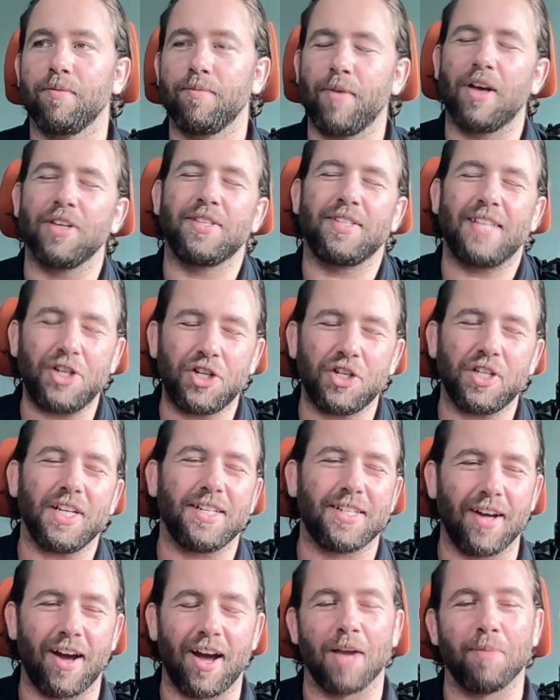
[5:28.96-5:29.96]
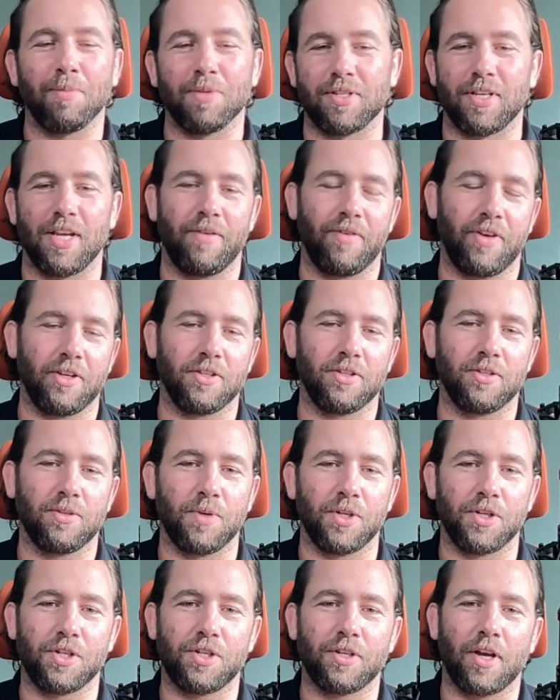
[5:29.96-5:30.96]
essentially time savings,
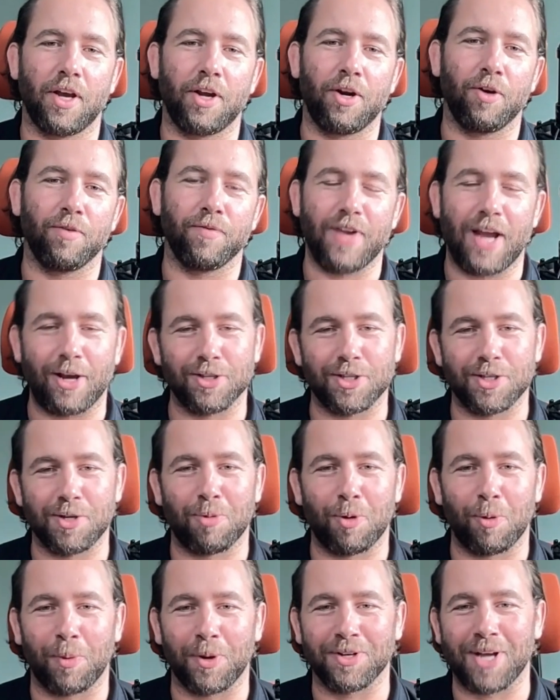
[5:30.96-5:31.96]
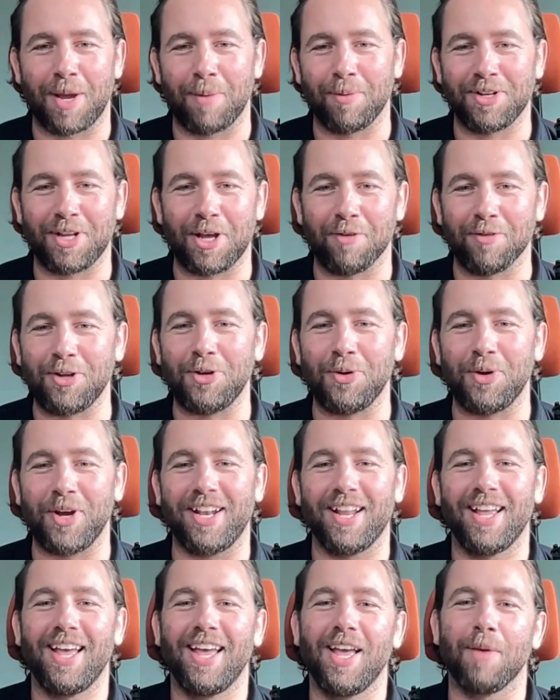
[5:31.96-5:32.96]
which I don't know if now is the appropriate time to delve into it,
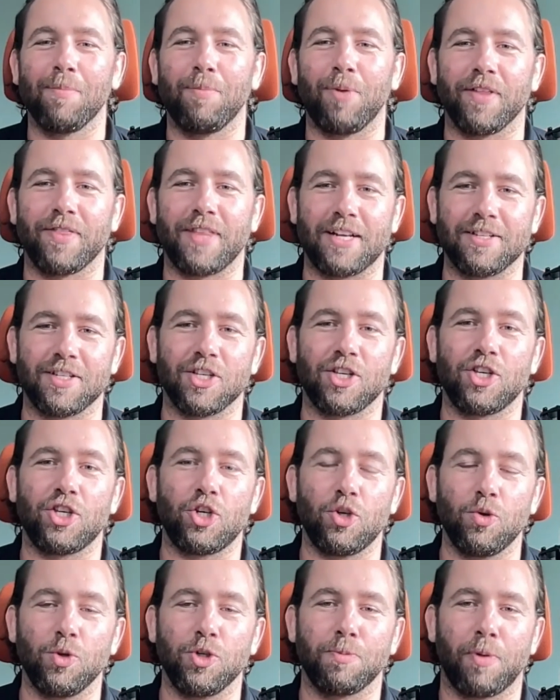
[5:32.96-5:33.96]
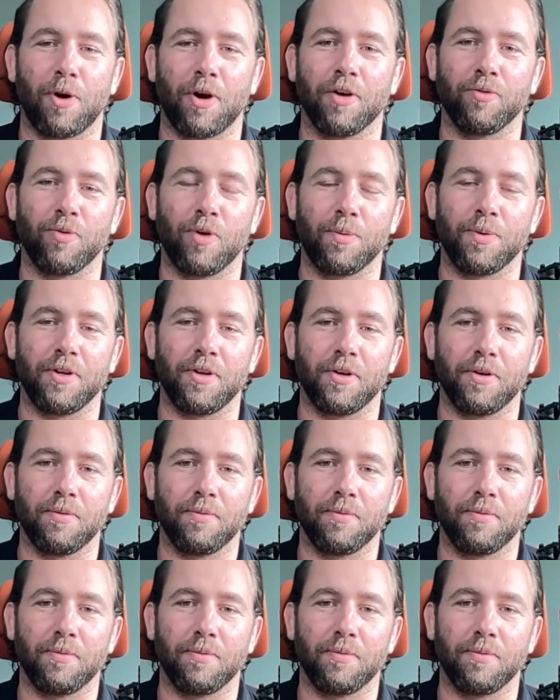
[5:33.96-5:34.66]
but that's a huge part of what we do.